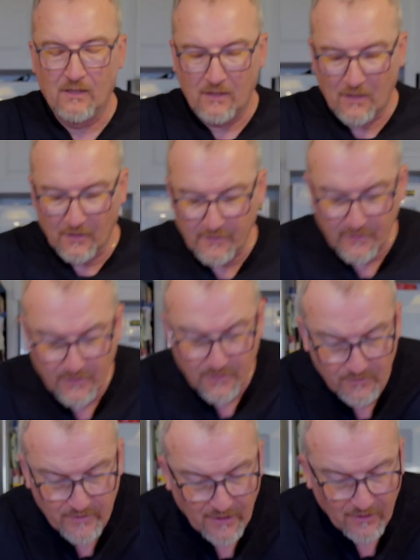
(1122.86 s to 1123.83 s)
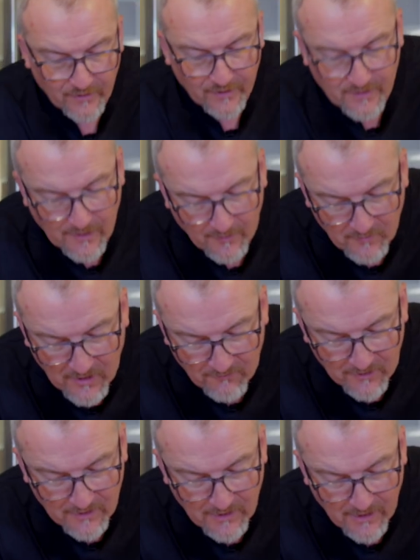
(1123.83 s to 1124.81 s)
Nothing to do now except
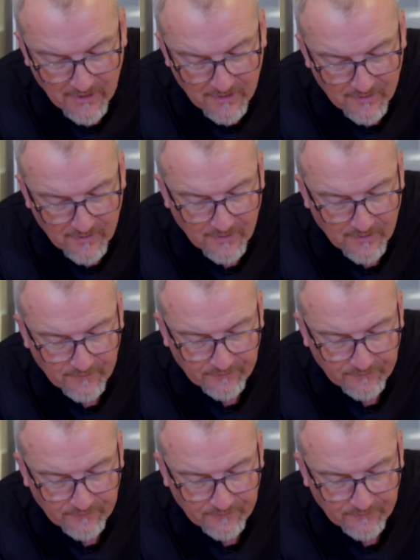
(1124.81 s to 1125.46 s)
give it a taste.